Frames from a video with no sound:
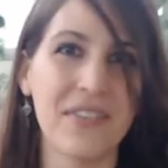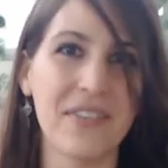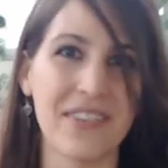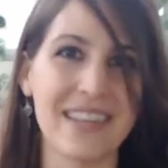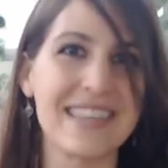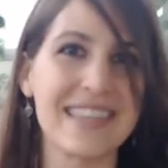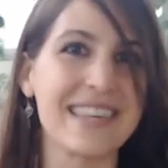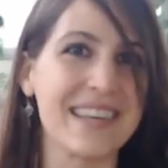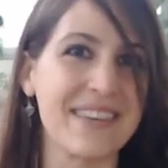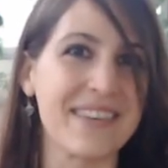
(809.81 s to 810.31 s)

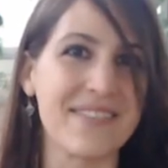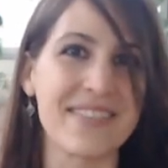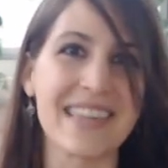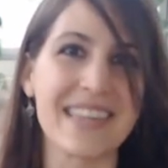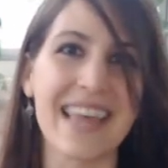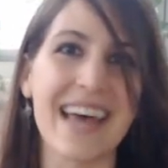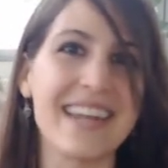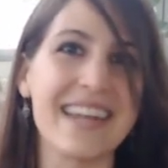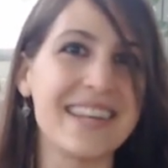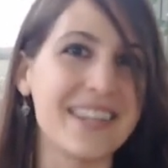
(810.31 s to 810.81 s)
it seems,
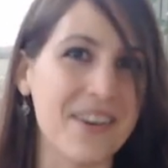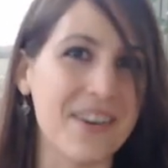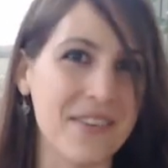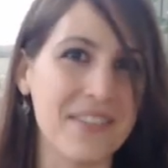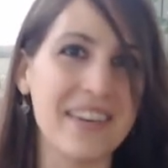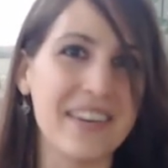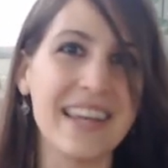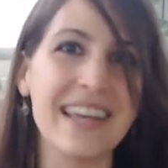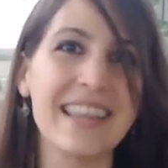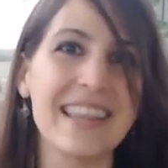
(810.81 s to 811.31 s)
that
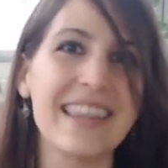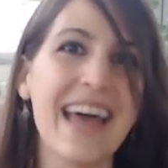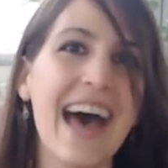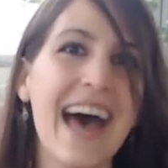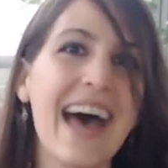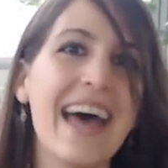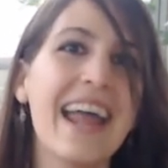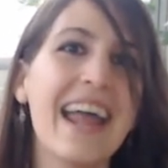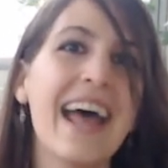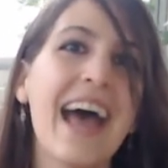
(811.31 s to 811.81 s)
don't need
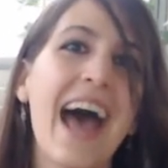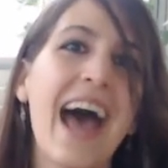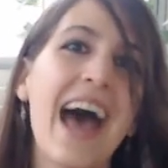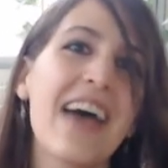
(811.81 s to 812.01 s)
that,